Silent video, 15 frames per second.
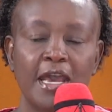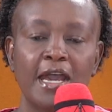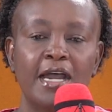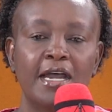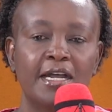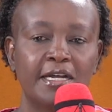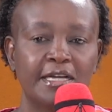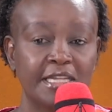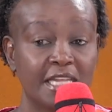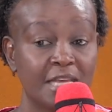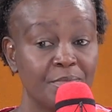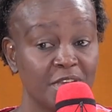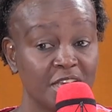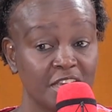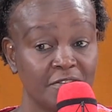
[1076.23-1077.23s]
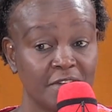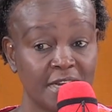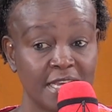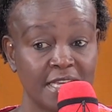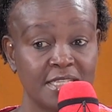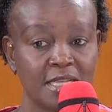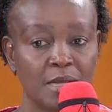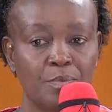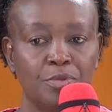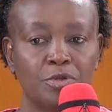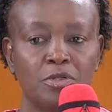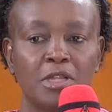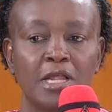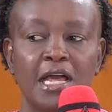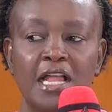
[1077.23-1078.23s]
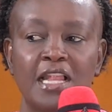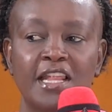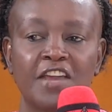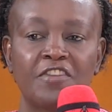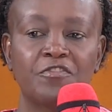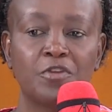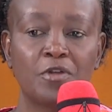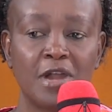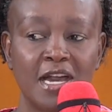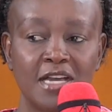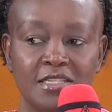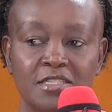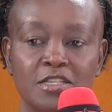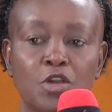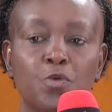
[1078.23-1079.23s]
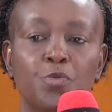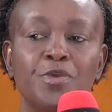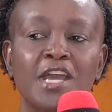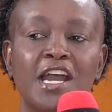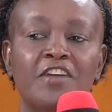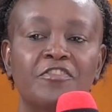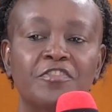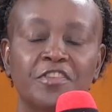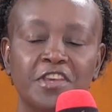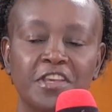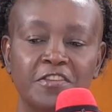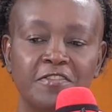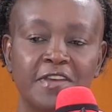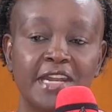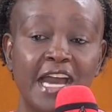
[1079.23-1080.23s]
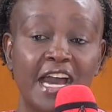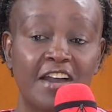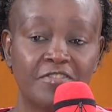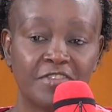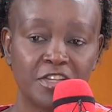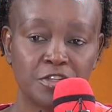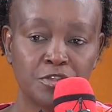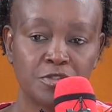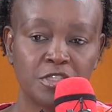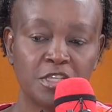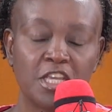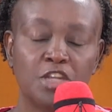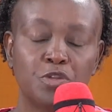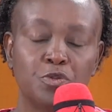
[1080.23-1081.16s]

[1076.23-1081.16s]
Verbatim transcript: Uh, let me give an example. Like for us, we have given avenues in